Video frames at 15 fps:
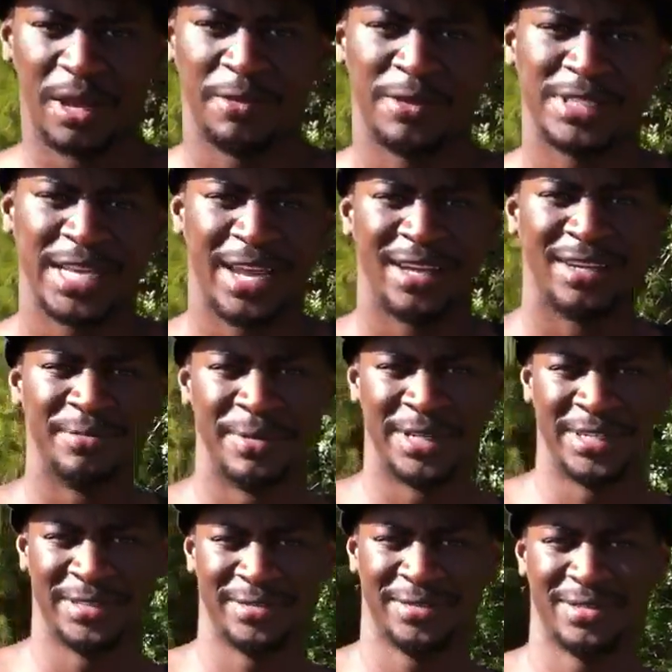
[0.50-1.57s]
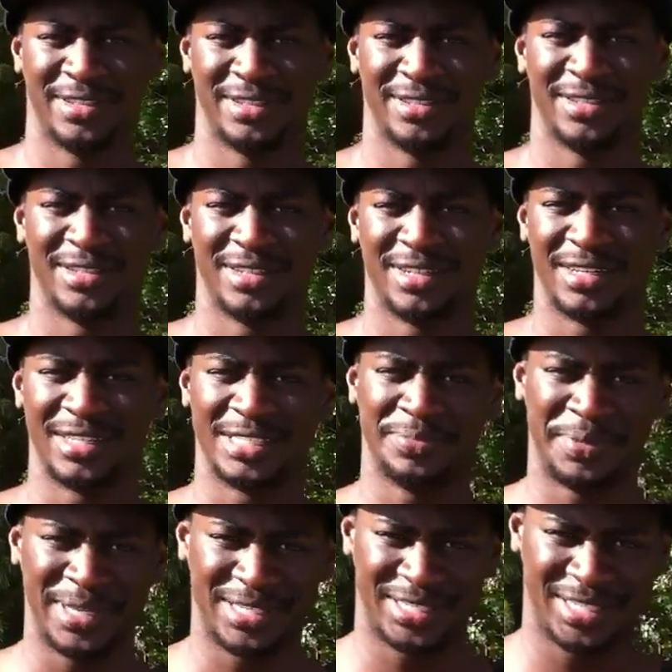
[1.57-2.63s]
Hey, what's happening, man? It's
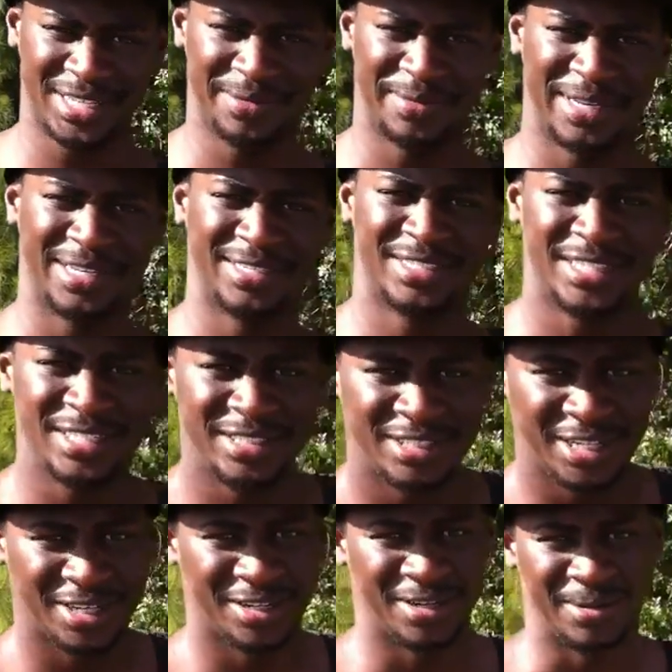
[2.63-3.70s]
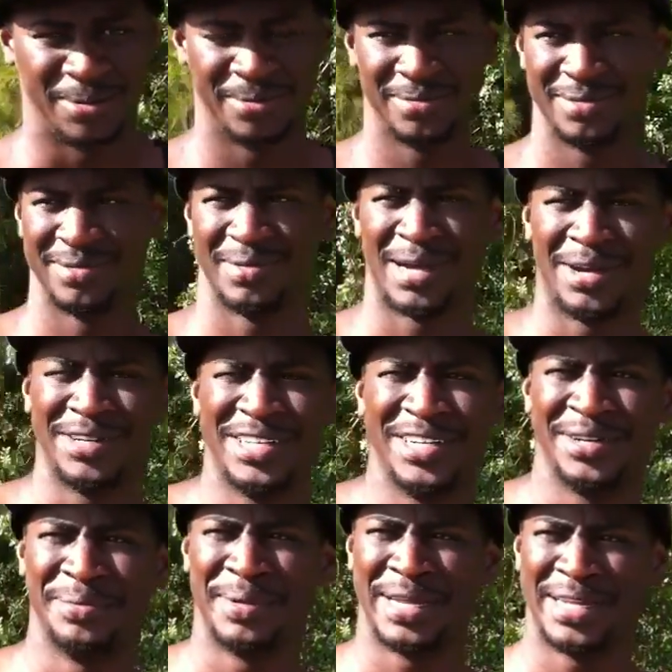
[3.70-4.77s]
Big T, man. T Dub out
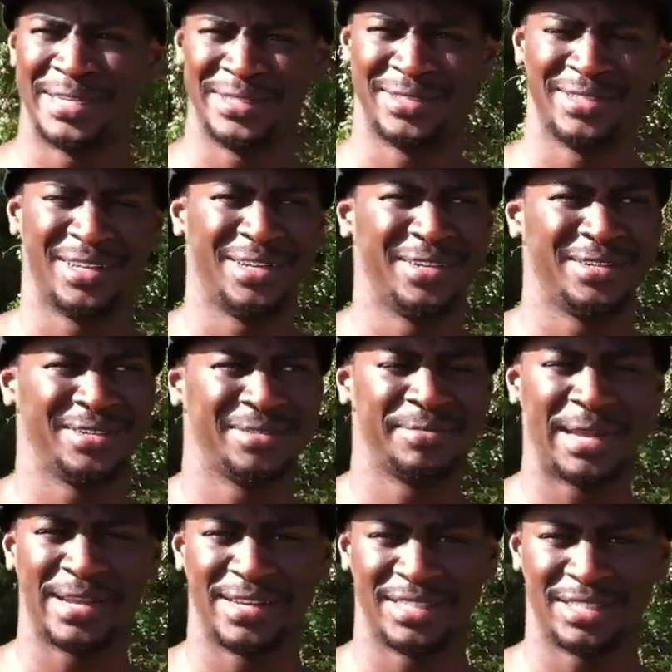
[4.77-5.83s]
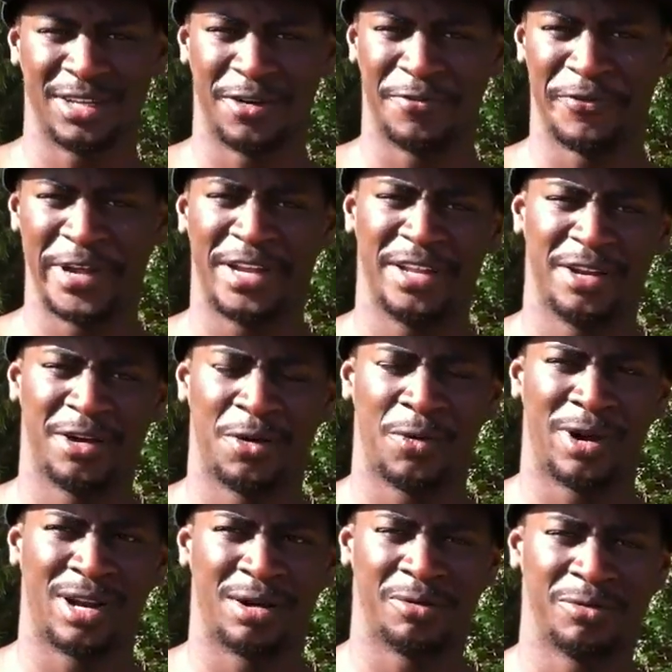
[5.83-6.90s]
here, man. Making this little video
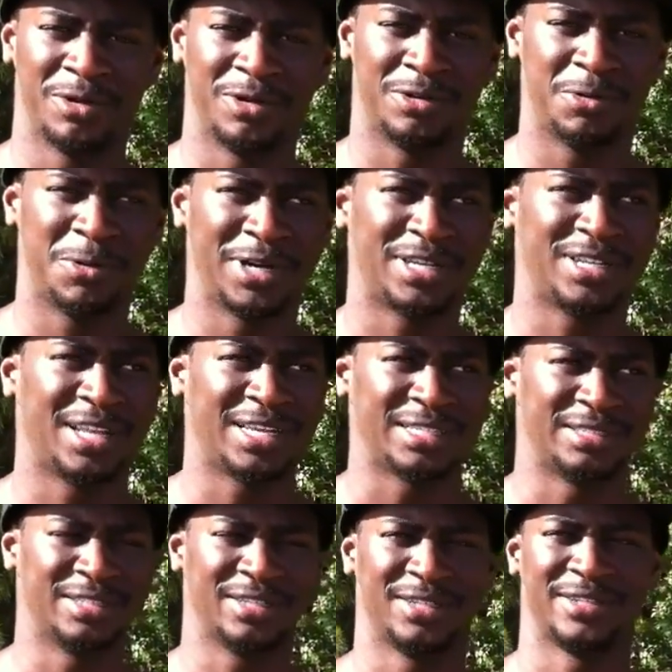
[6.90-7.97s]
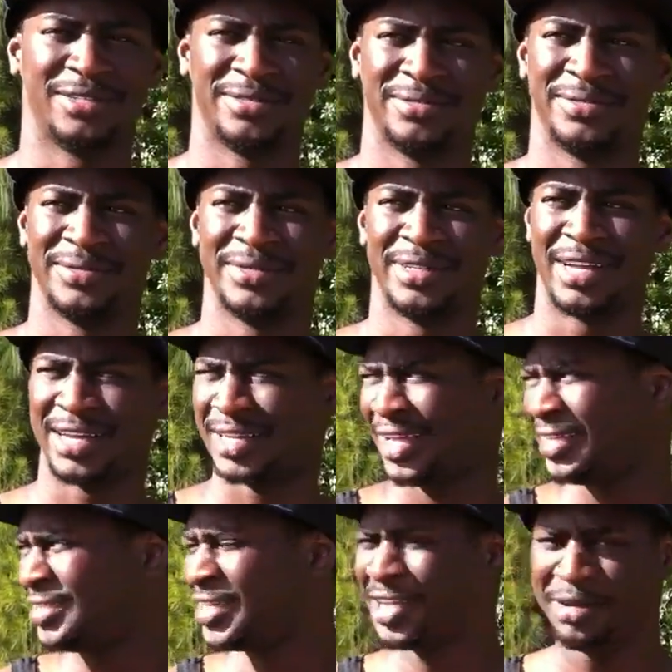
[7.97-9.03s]
whatever real quick. Like, uh, I
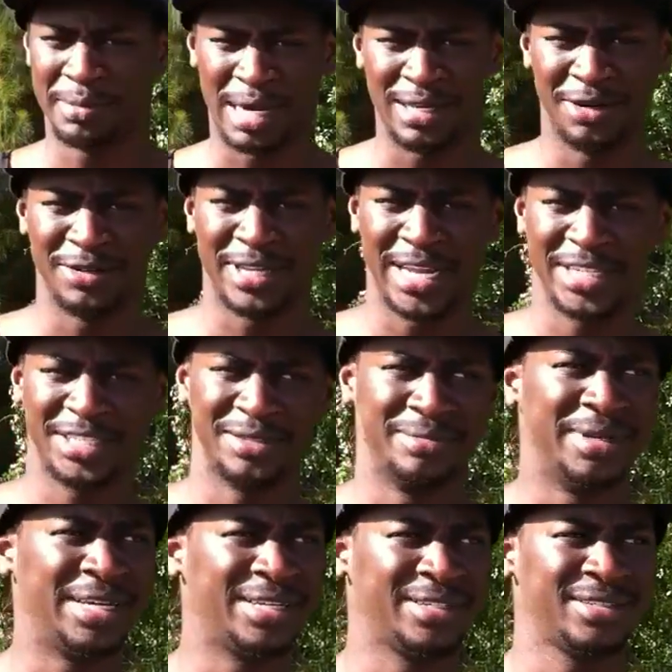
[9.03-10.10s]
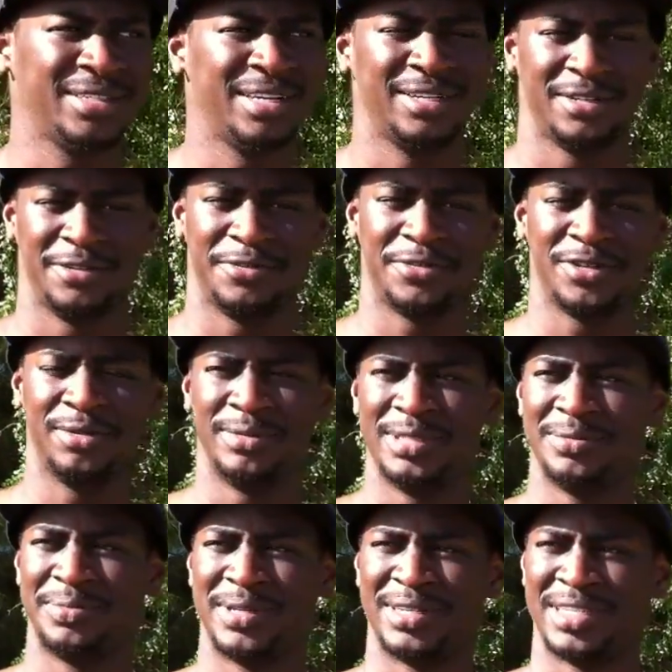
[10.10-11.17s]
can't tell you my location, man. You feel me?
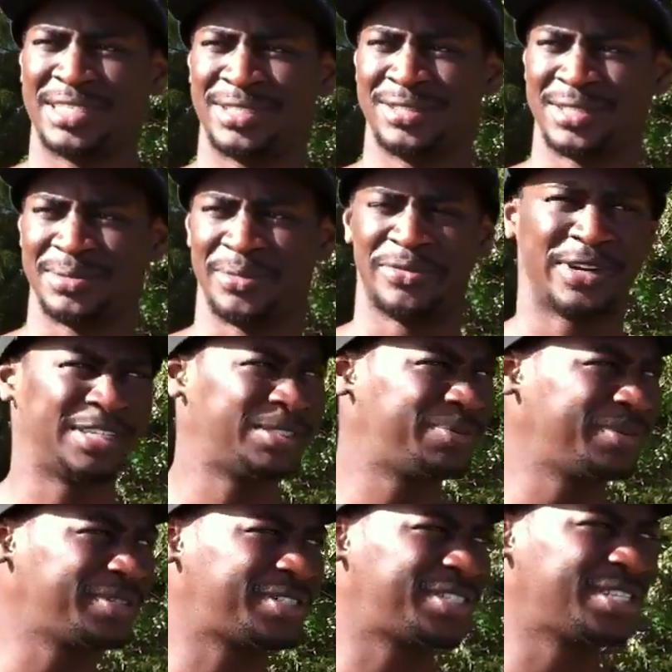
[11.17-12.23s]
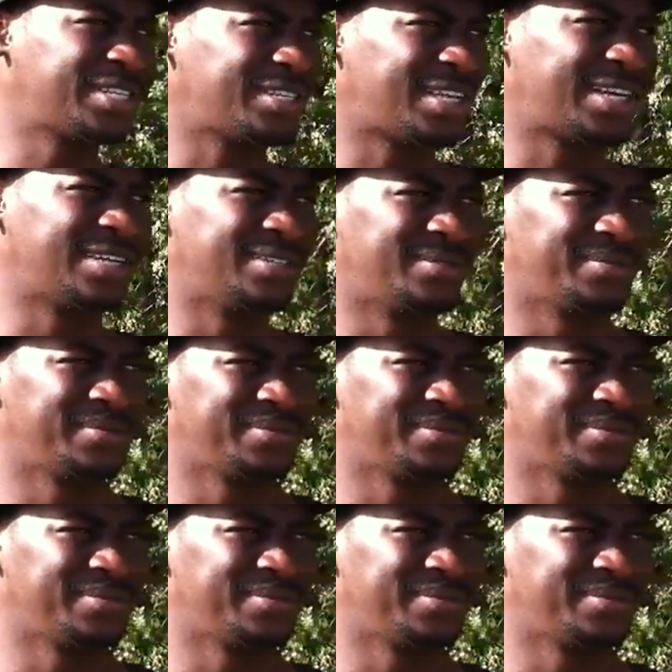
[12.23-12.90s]
But it's on some Facebook shit. Like,